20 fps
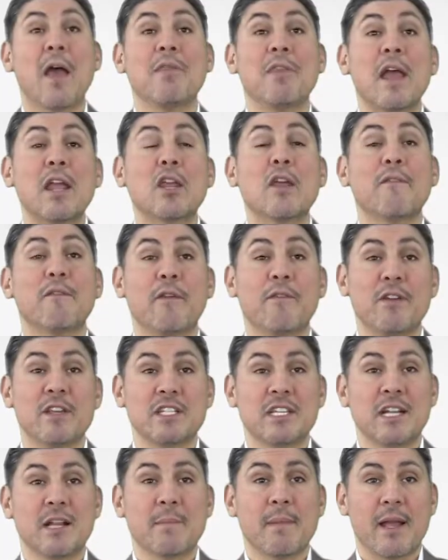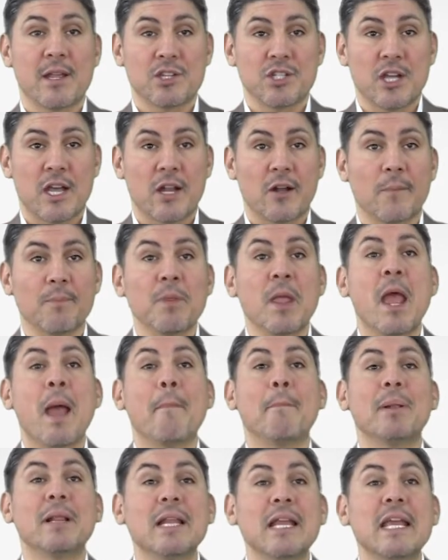Thank you for visiting my channel.
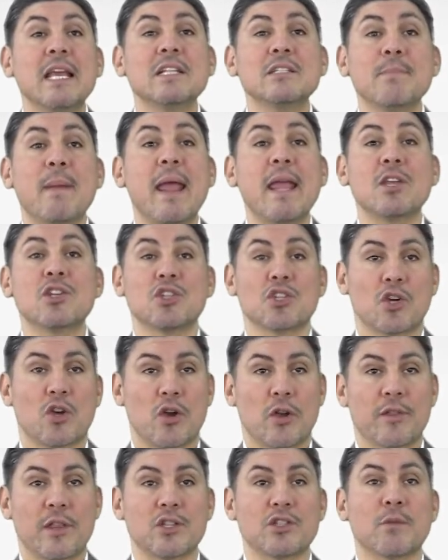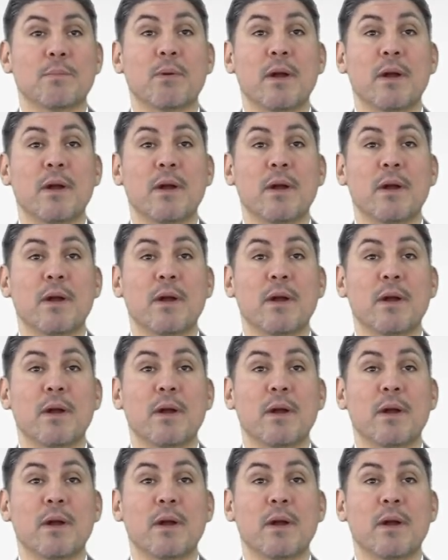Please make sure that you